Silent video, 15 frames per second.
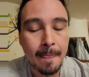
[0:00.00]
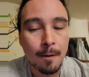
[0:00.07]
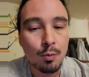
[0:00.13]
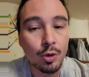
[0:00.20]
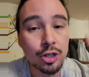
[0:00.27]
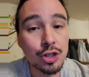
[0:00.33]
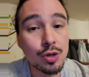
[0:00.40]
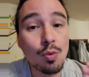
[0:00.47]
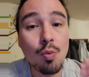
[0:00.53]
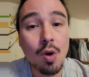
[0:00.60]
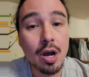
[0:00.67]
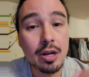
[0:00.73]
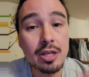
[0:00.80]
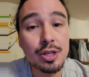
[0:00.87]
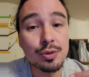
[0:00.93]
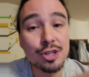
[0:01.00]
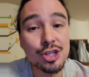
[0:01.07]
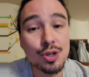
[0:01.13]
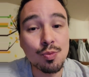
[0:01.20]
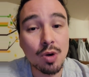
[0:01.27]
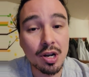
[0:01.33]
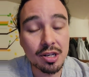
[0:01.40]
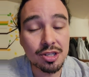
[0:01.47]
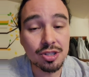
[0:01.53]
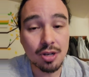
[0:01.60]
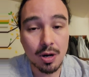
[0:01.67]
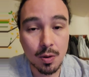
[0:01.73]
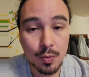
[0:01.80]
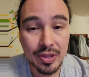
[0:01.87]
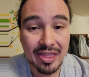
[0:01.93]
what you want to do is you want to
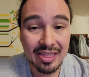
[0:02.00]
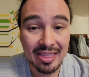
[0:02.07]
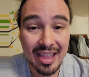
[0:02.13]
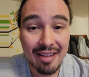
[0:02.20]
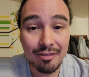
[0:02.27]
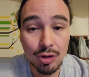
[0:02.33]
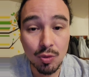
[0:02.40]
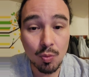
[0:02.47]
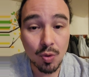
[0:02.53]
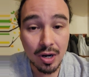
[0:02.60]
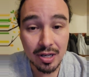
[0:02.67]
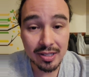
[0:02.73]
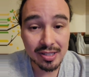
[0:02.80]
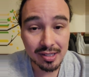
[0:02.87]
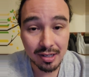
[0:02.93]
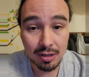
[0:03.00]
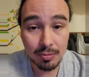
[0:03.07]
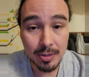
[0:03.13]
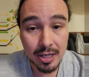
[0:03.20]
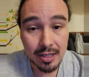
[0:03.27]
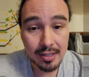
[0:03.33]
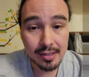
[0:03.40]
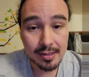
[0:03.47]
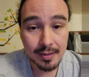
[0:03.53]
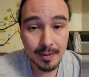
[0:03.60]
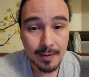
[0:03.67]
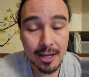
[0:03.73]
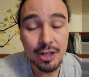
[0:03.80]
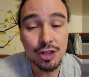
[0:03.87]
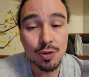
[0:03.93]
start with level 1 skill books,
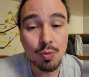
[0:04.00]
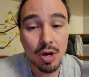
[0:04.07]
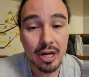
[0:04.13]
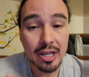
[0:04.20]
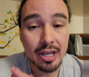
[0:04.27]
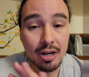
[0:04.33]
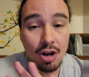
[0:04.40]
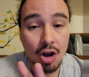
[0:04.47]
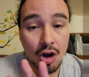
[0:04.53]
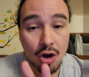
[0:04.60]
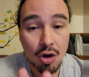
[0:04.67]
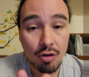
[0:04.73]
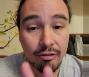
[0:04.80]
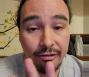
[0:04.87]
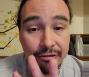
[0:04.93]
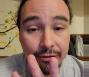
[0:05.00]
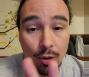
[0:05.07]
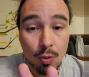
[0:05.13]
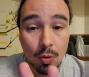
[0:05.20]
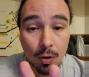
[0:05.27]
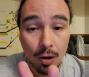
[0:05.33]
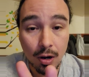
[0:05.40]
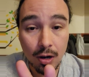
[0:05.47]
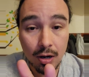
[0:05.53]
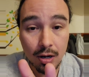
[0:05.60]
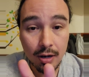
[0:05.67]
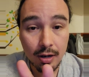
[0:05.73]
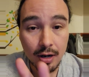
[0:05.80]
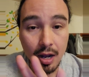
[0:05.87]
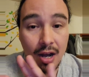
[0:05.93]
and you want to get all 4
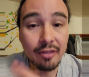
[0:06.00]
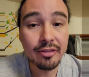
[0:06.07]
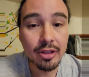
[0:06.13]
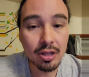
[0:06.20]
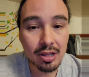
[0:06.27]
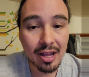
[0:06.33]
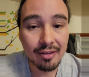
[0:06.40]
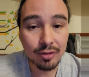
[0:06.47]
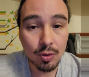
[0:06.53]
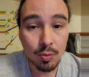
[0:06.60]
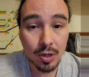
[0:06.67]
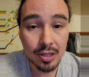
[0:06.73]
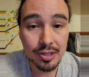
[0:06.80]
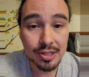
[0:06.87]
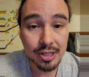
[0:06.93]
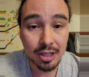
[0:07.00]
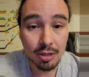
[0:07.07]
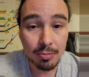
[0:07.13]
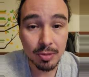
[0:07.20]
of the level 1 skill